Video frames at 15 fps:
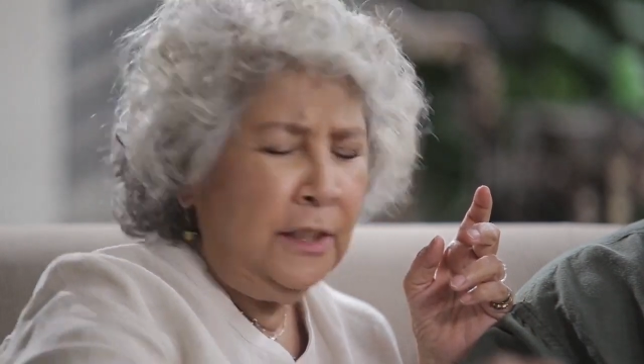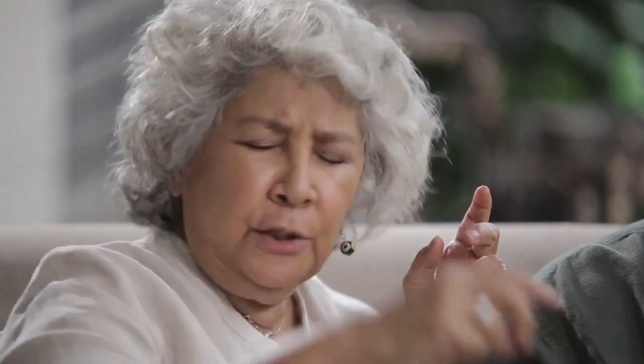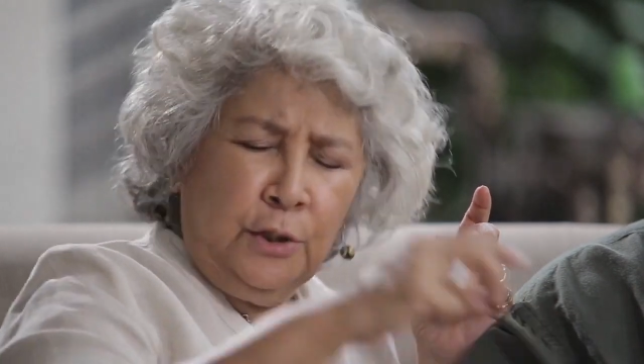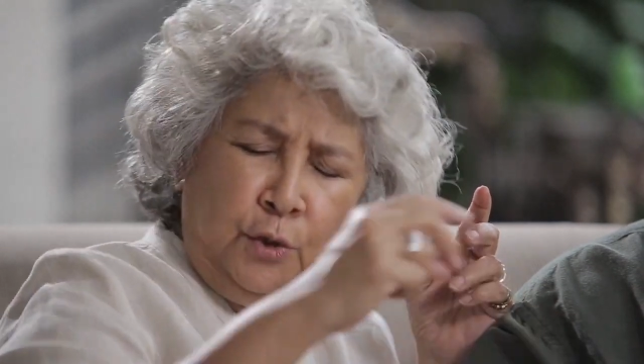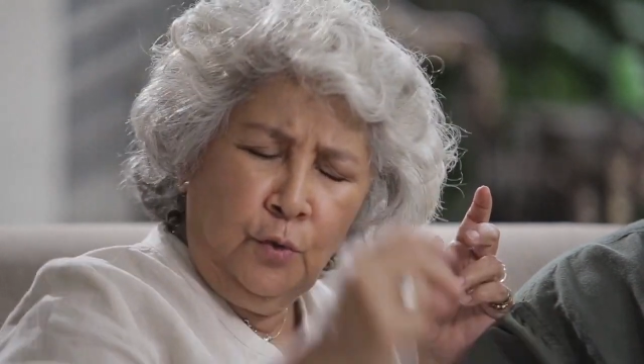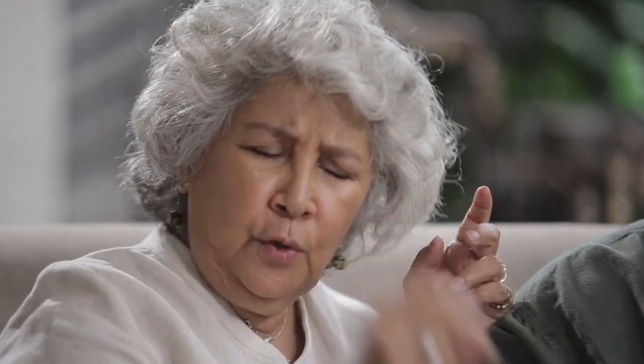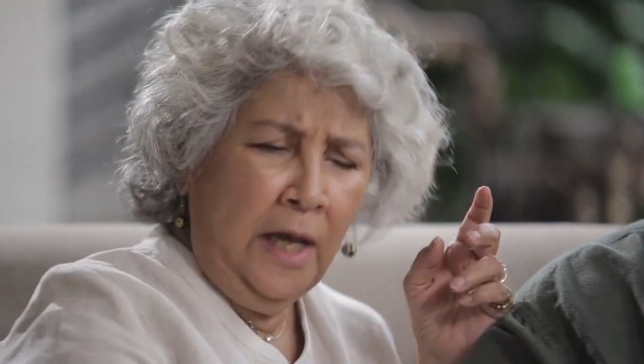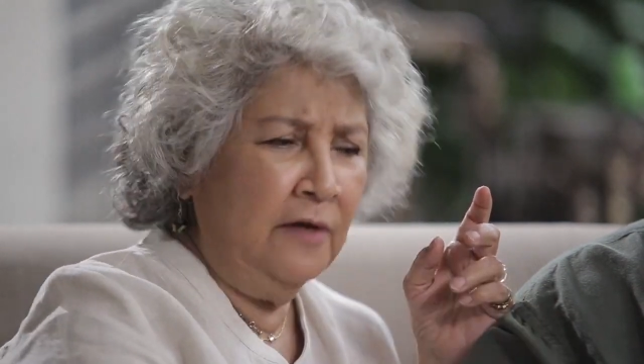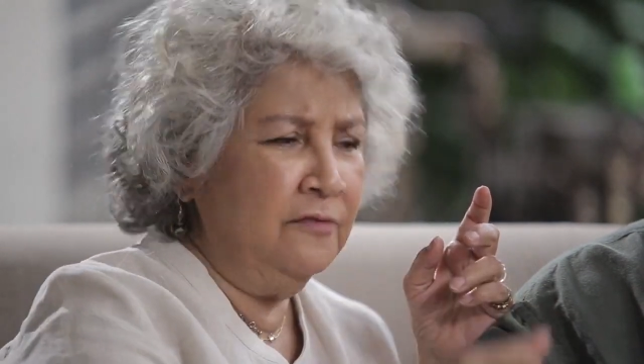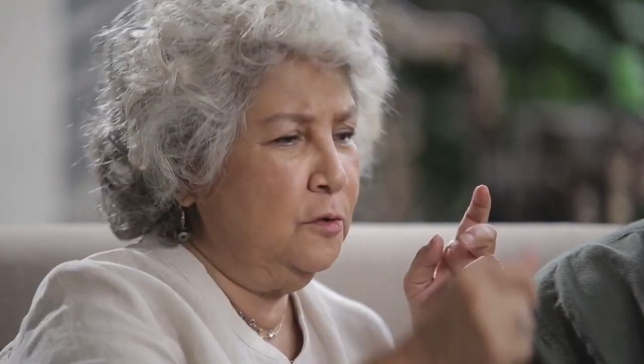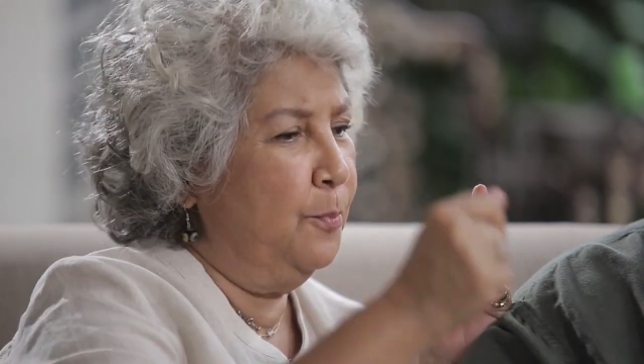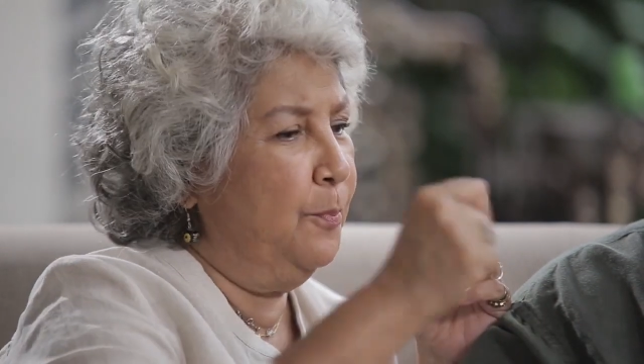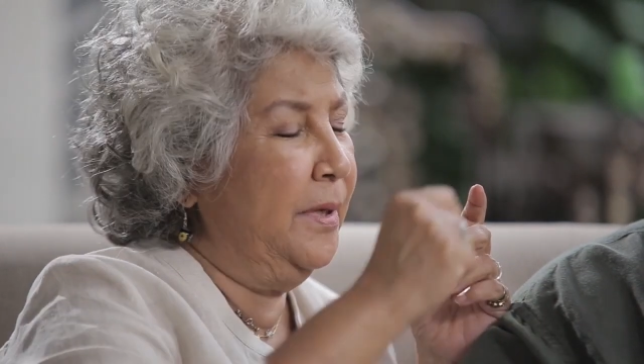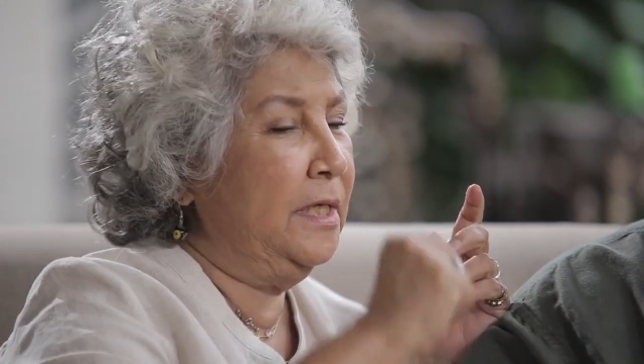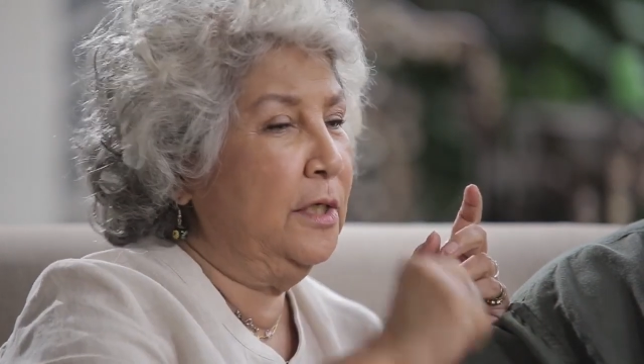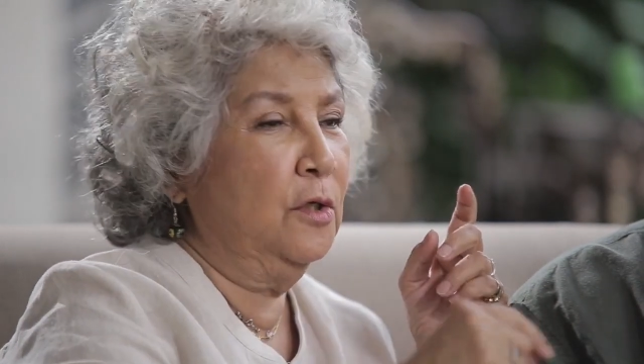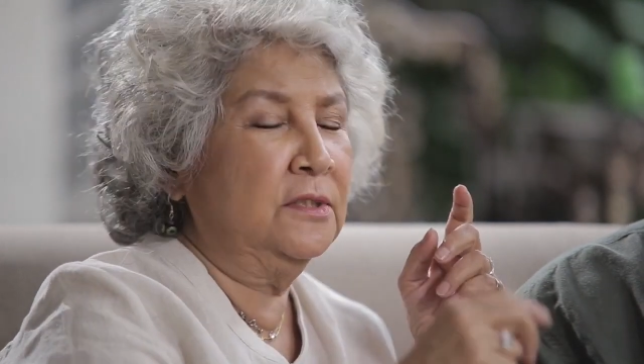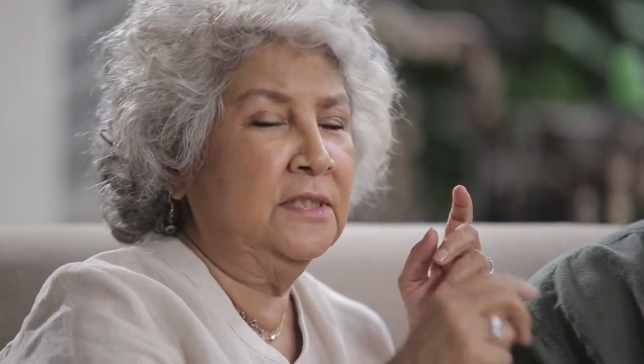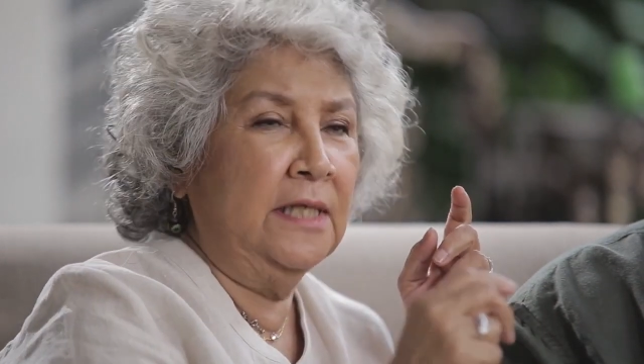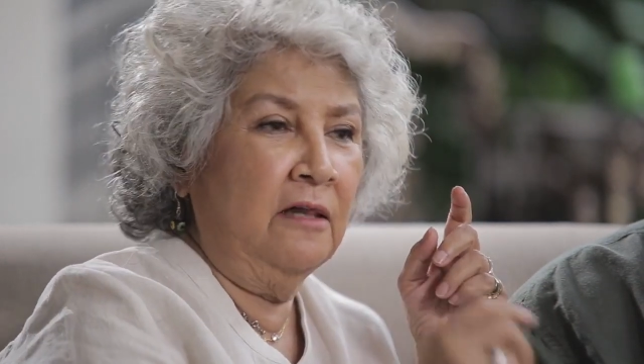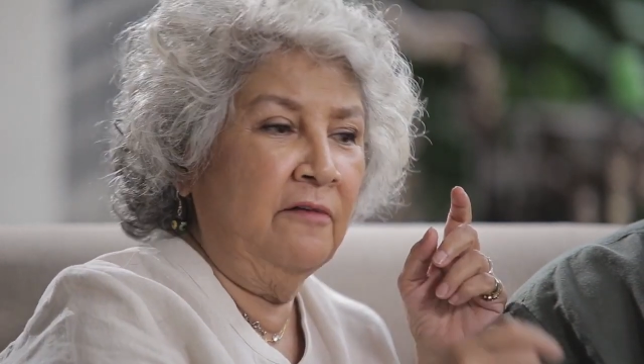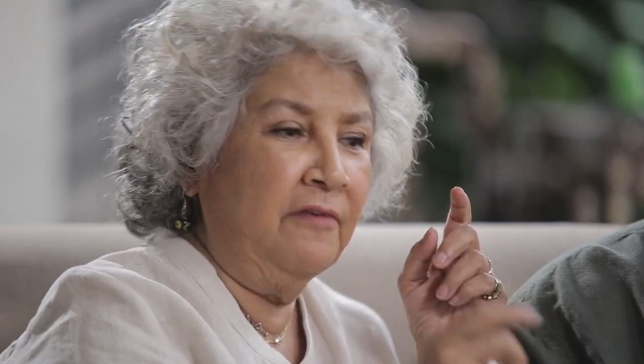You have to pick
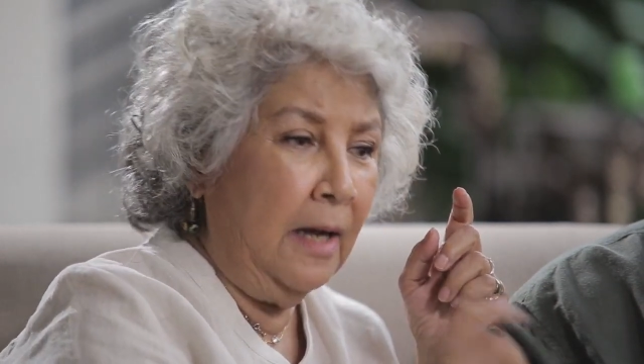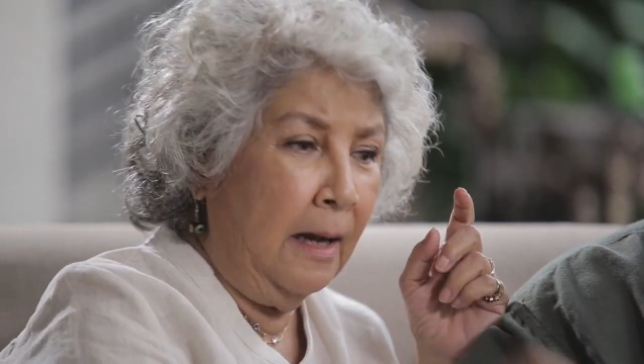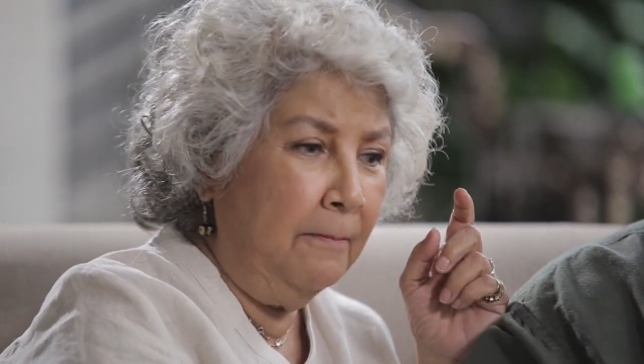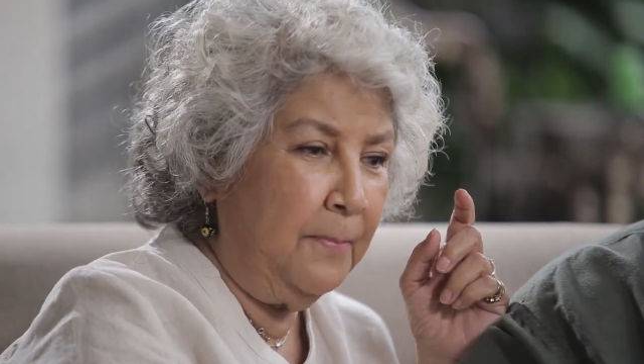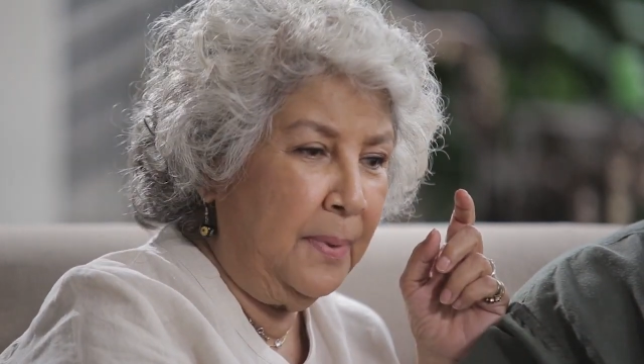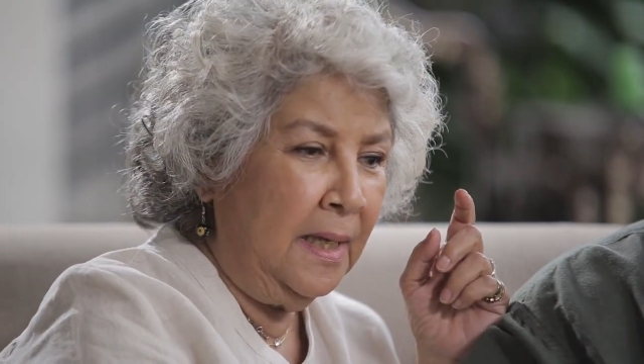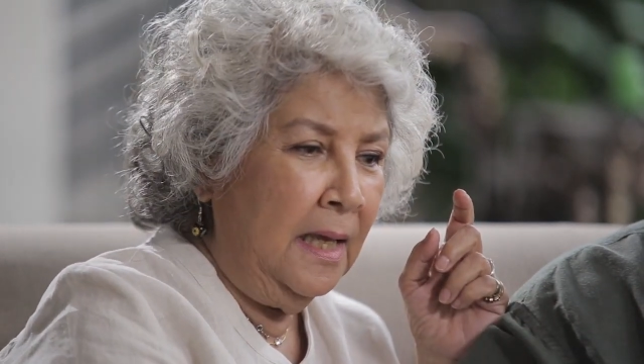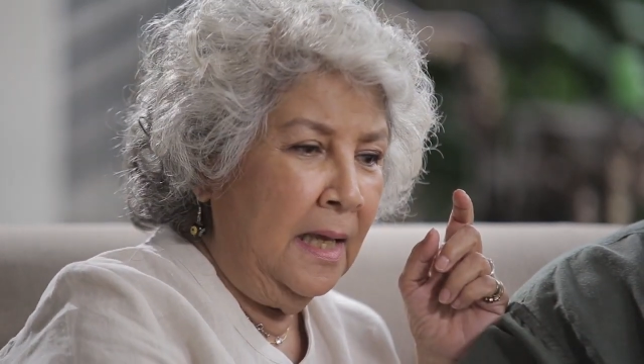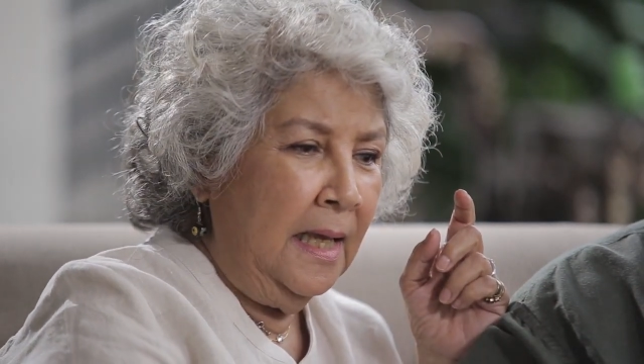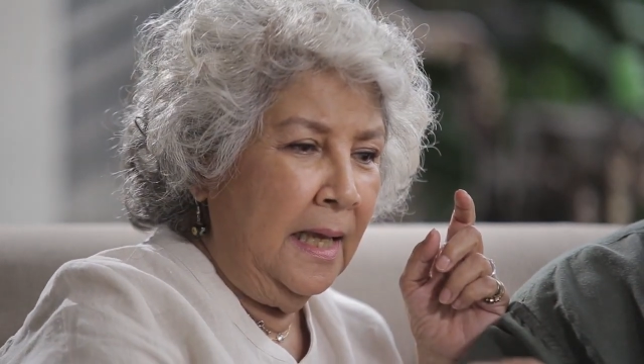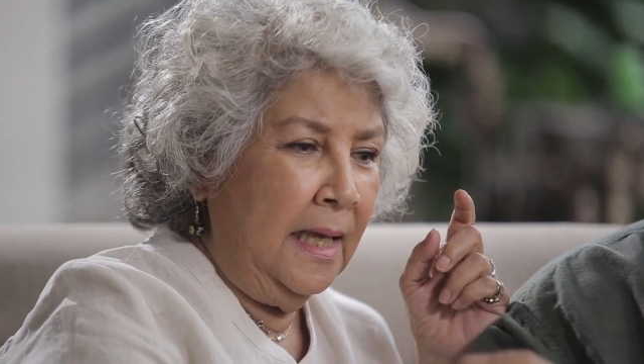yourself up,